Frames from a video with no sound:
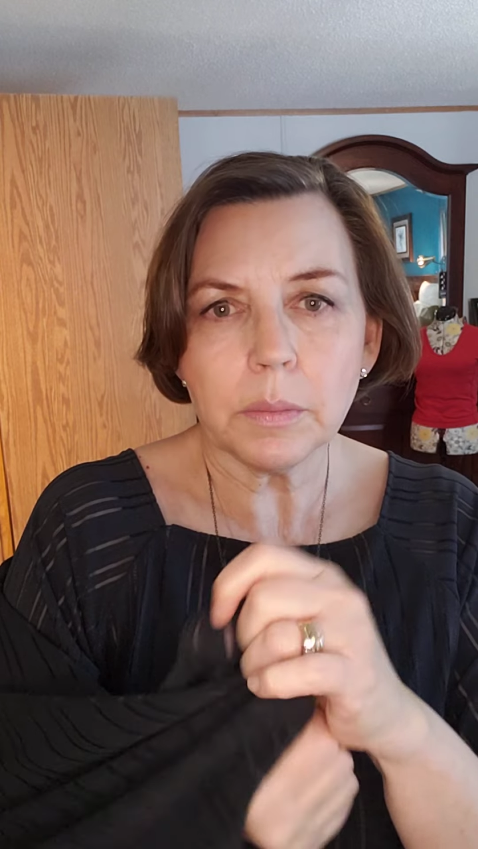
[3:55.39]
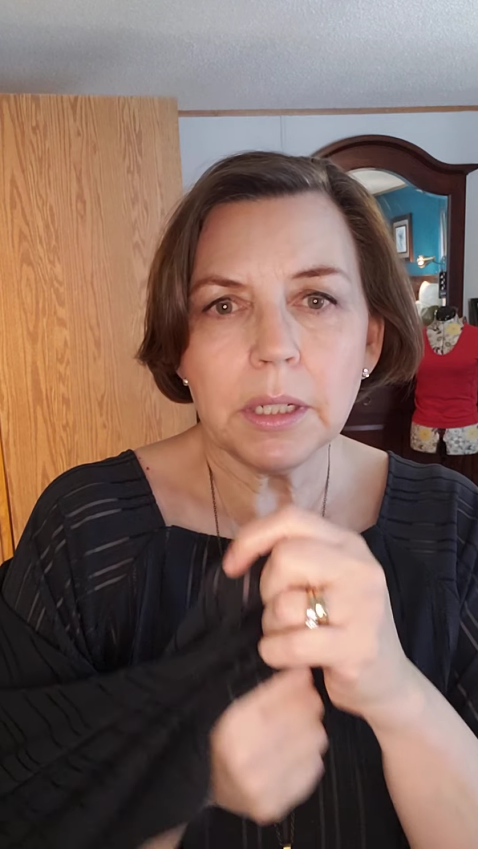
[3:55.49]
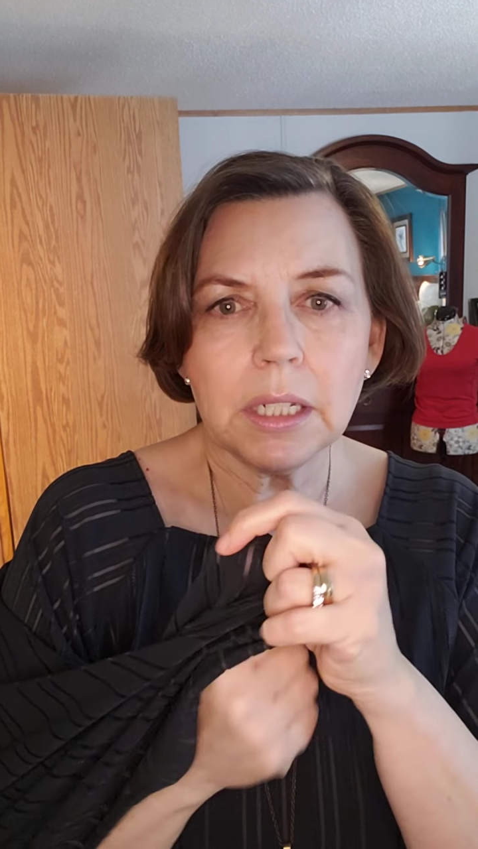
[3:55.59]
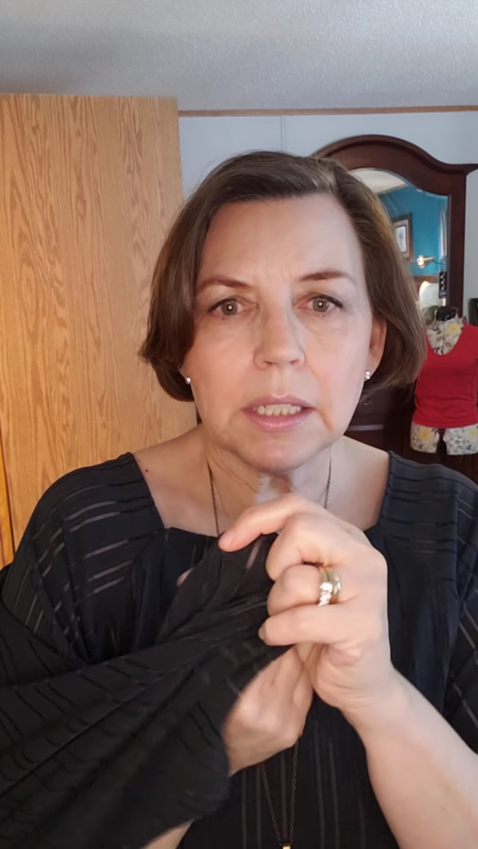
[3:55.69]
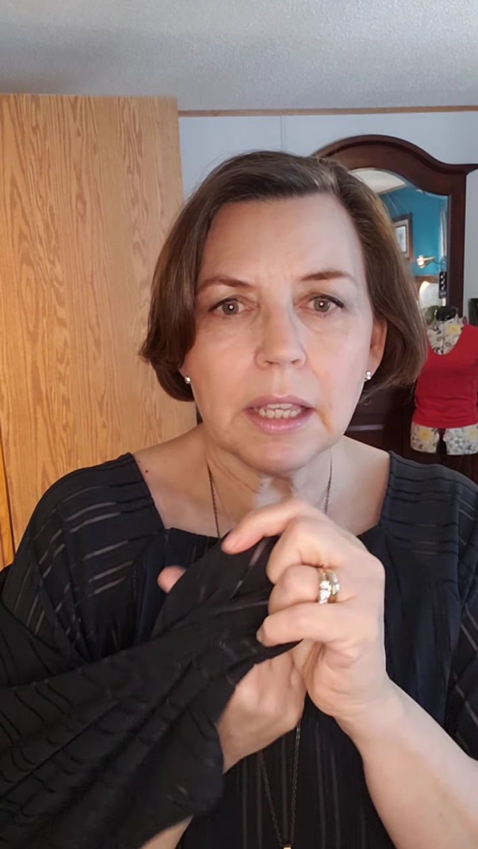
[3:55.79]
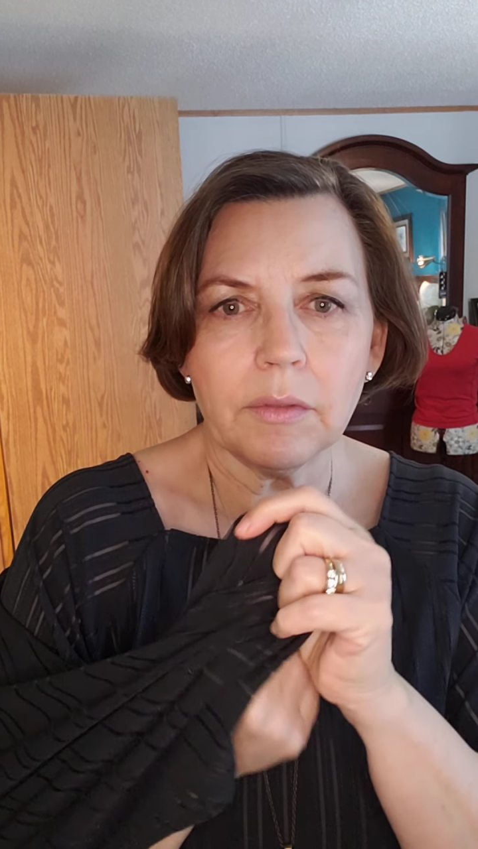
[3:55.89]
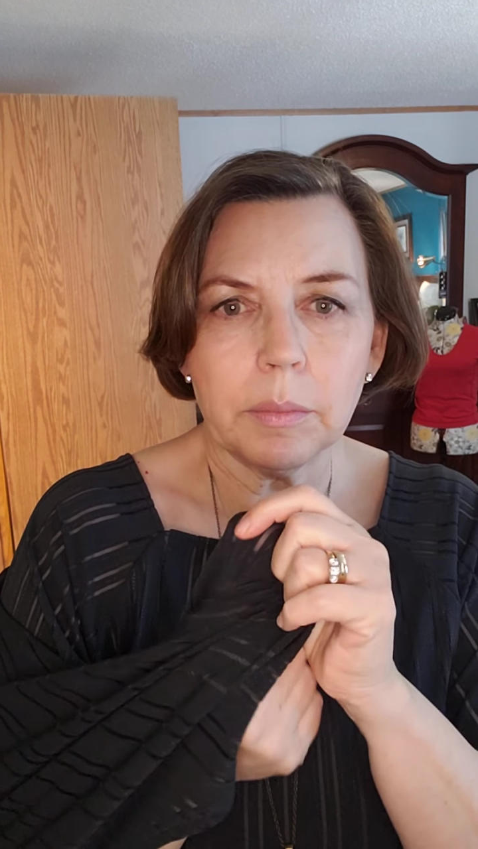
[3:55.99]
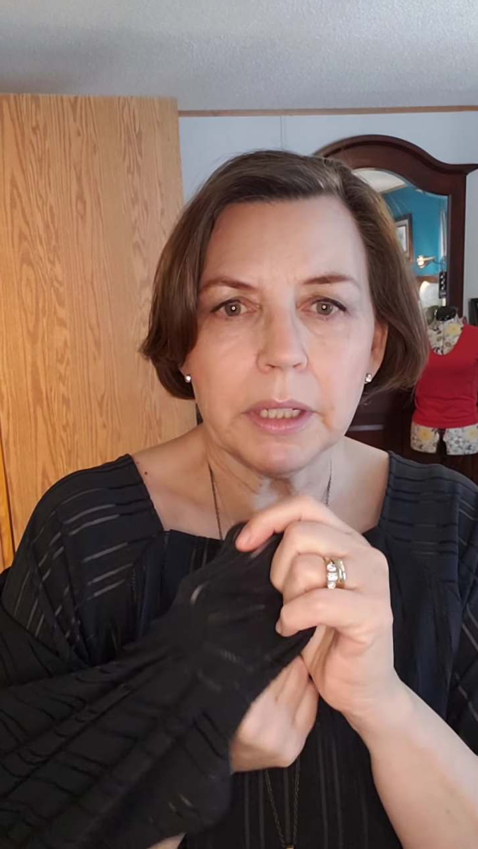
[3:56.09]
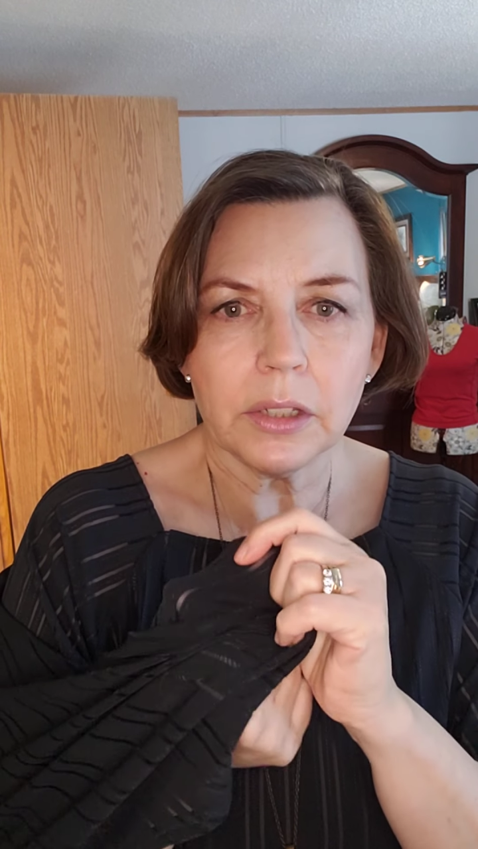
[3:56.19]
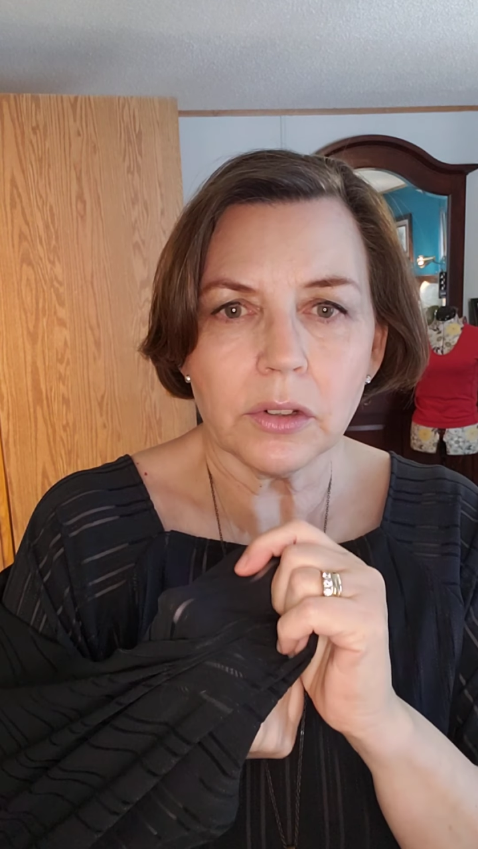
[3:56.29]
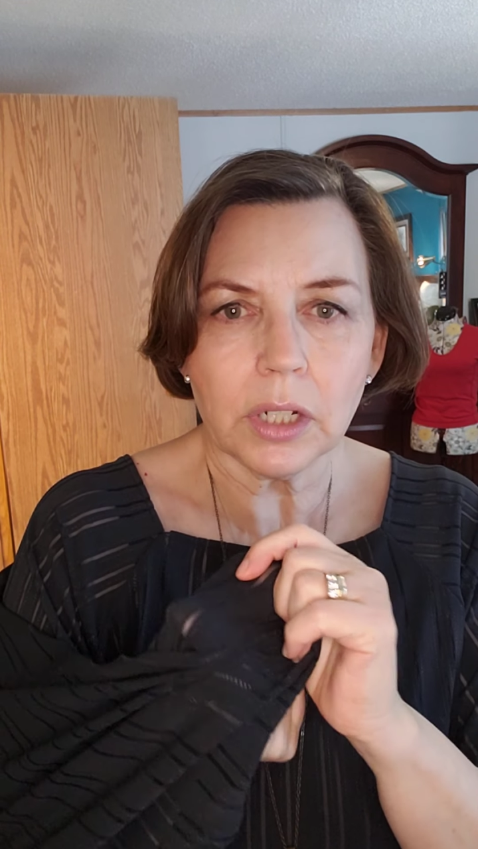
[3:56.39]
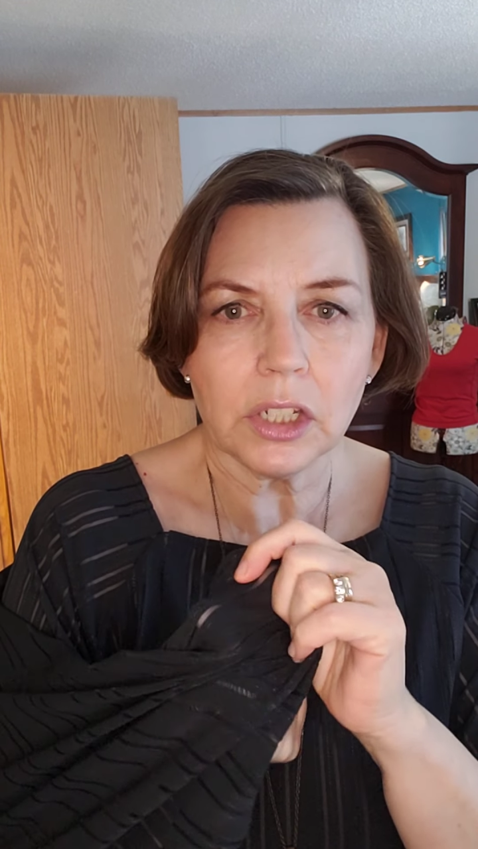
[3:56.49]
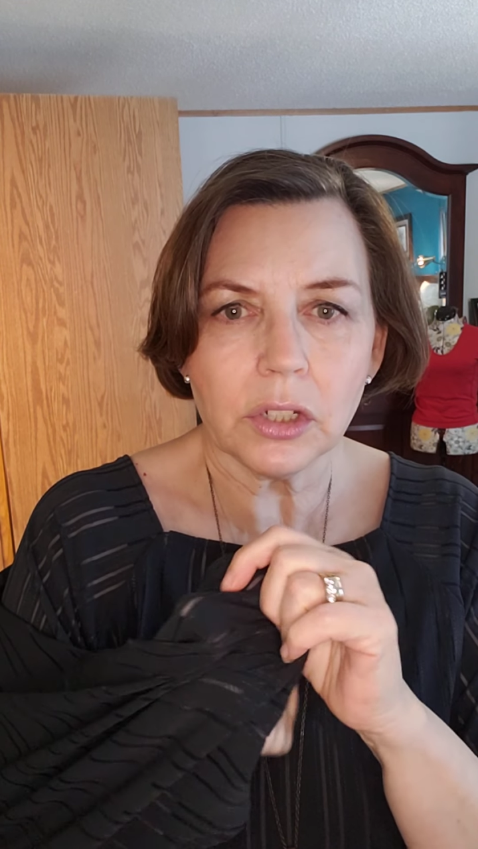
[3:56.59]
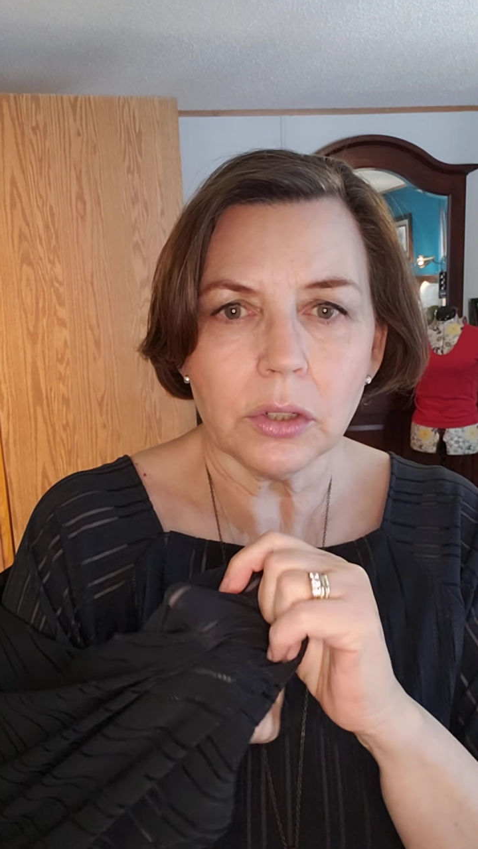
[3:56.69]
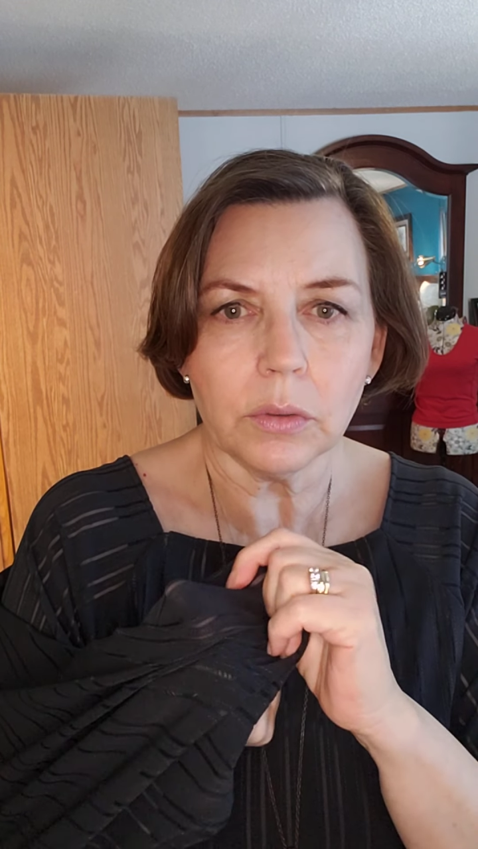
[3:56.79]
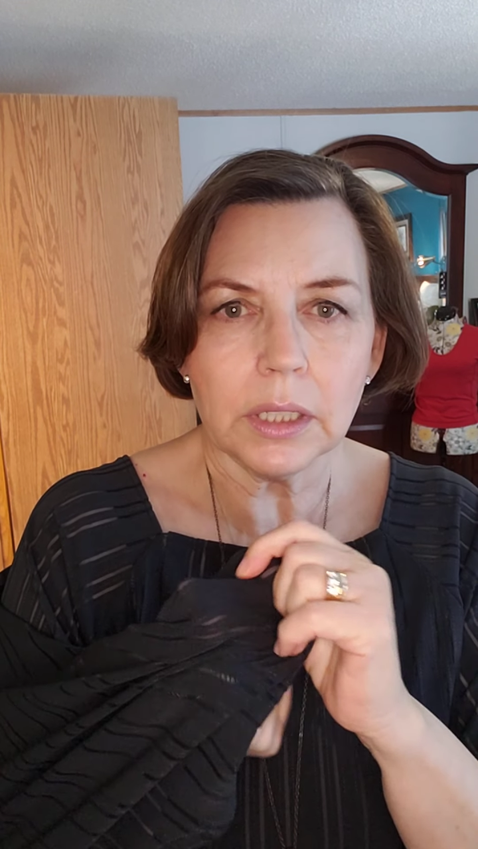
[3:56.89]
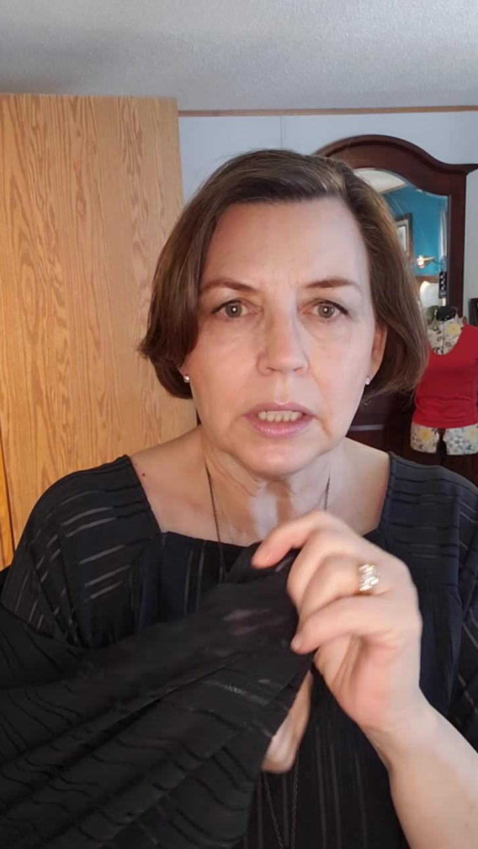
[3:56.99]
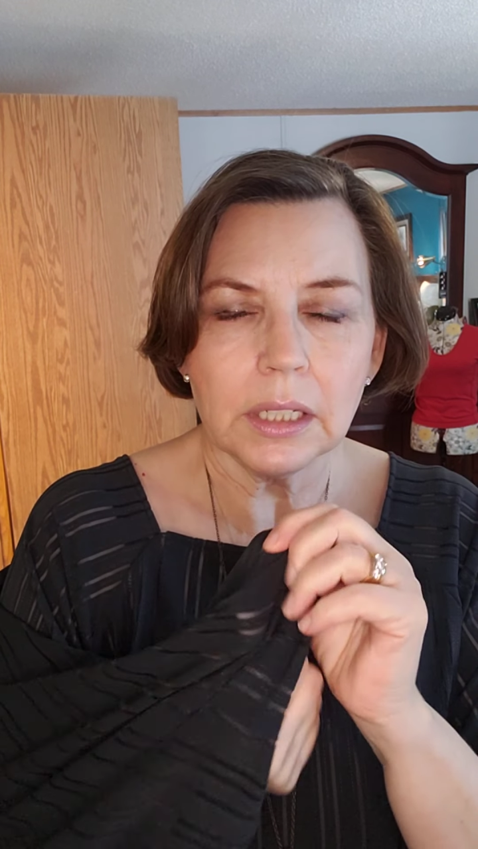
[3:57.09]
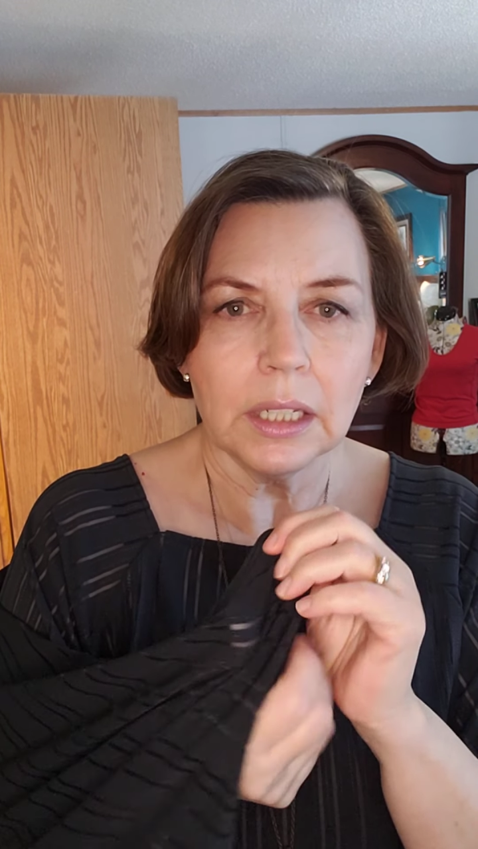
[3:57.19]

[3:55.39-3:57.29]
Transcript: but it does have a bit of stretch to it.